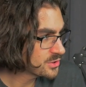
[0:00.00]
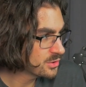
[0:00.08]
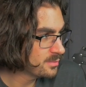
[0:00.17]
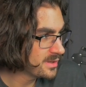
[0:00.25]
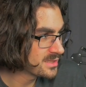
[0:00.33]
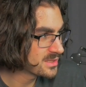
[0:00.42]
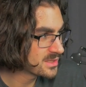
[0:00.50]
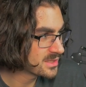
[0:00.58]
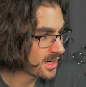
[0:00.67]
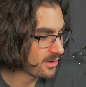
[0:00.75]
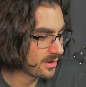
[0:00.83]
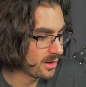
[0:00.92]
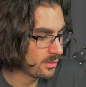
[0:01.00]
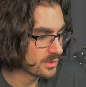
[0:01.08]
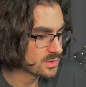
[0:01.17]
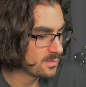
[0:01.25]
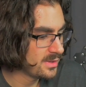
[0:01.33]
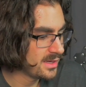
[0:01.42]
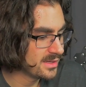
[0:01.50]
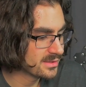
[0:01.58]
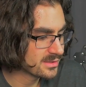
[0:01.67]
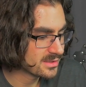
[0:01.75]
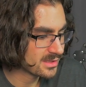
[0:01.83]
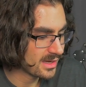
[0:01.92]
should be stereo, which
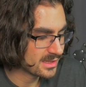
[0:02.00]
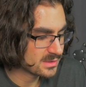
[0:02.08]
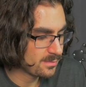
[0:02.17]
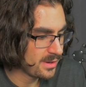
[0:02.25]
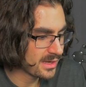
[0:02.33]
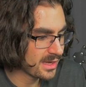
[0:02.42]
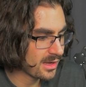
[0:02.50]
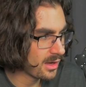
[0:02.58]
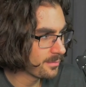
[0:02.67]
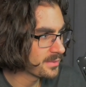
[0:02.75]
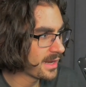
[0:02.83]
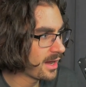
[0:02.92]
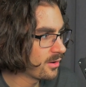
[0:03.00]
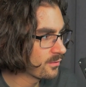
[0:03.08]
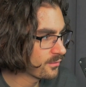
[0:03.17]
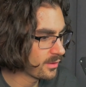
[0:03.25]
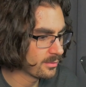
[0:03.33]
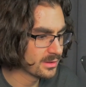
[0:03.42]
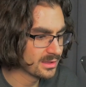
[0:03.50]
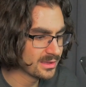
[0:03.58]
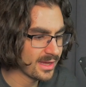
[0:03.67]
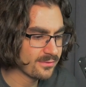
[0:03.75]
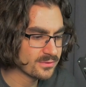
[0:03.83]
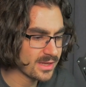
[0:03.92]
means it's picking up now from the
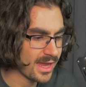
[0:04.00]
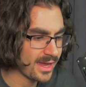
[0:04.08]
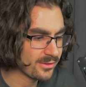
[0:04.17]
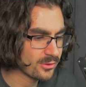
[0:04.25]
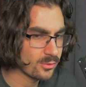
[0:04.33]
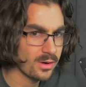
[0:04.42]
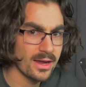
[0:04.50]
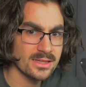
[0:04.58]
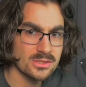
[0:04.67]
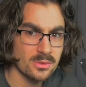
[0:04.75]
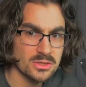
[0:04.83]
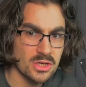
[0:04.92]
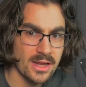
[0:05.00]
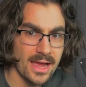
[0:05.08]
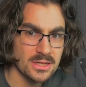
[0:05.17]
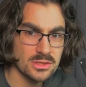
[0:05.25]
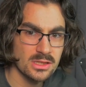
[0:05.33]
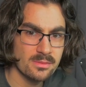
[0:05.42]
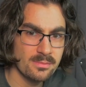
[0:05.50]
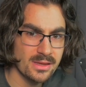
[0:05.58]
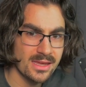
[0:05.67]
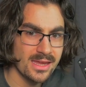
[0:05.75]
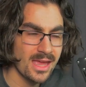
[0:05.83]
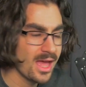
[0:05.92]
left and the right. So it should actually
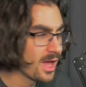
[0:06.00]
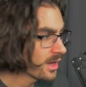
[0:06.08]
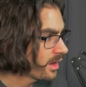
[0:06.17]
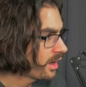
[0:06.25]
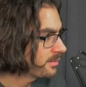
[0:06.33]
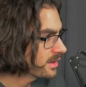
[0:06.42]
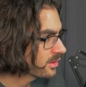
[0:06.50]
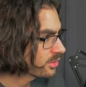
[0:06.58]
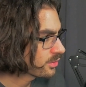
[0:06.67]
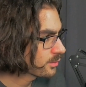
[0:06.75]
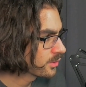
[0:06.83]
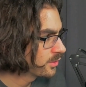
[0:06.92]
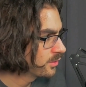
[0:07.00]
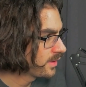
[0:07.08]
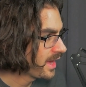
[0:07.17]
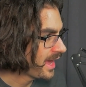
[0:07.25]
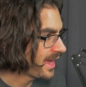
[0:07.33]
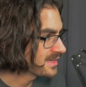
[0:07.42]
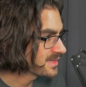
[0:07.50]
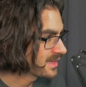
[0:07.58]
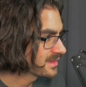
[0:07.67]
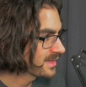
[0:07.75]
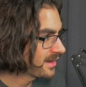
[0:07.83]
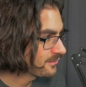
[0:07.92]
be coming through as a
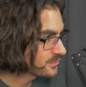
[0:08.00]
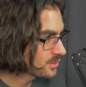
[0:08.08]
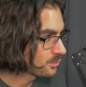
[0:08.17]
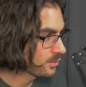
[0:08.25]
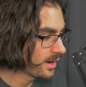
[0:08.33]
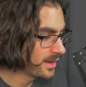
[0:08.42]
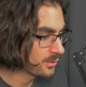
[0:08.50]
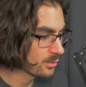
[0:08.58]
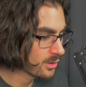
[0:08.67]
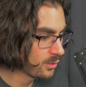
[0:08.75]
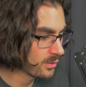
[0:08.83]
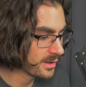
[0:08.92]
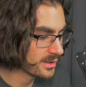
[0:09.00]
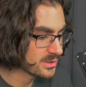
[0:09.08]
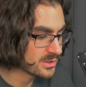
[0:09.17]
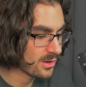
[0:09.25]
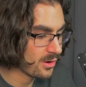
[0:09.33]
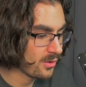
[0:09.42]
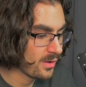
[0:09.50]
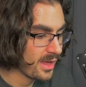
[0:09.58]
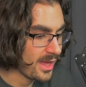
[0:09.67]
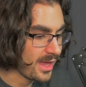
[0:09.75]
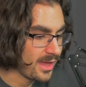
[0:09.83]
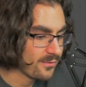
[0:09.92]
left-right recording. So
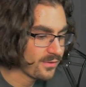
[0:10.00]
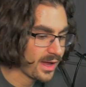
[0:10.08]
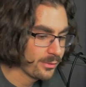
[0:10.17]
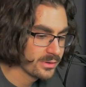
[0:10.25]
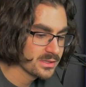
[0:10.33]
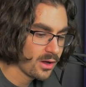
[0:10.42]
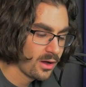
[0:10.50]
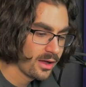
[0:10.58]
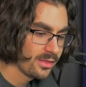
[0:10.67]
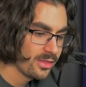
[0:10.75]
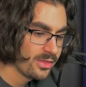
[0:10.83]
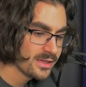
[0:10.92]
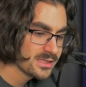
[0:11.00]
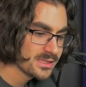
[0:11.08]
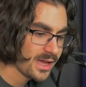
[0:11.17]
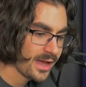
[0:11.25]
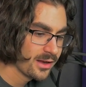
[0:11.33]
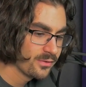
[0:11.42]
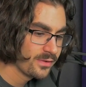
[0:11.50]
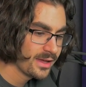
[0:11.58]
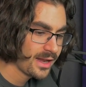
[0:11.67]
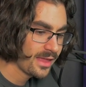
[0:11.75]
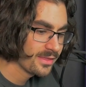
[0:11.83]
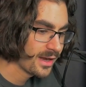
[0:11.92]
if I was on this side of
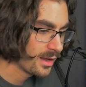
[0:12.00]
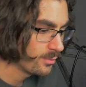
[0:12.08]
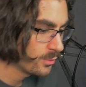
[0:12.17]
it, and then I